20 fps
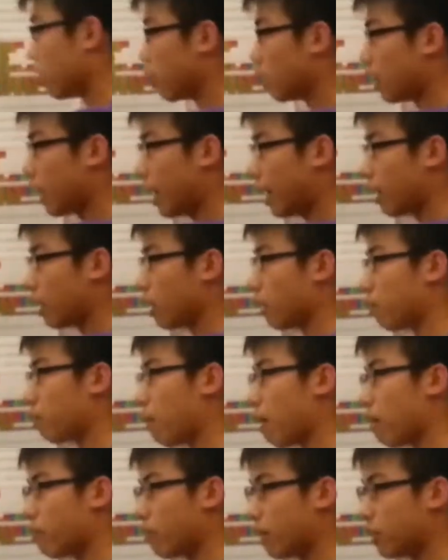the
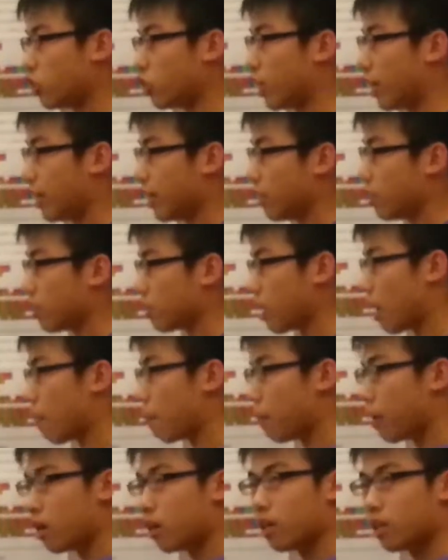above HA,
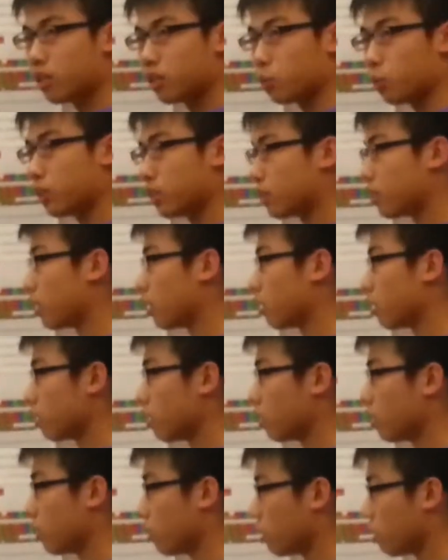compare it with the
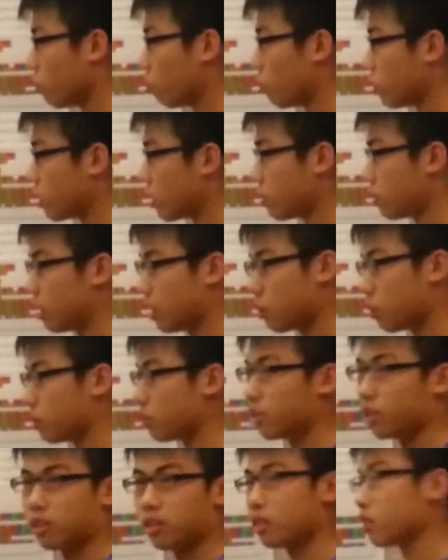
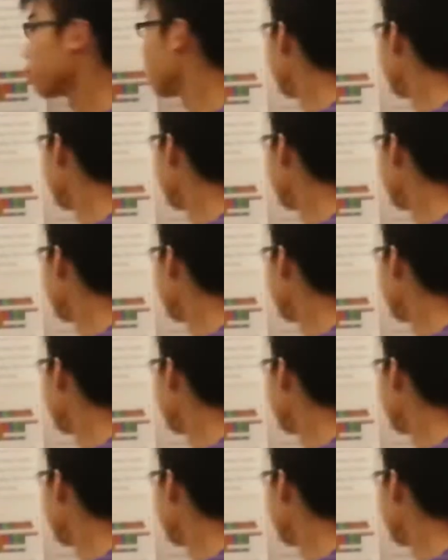sequences,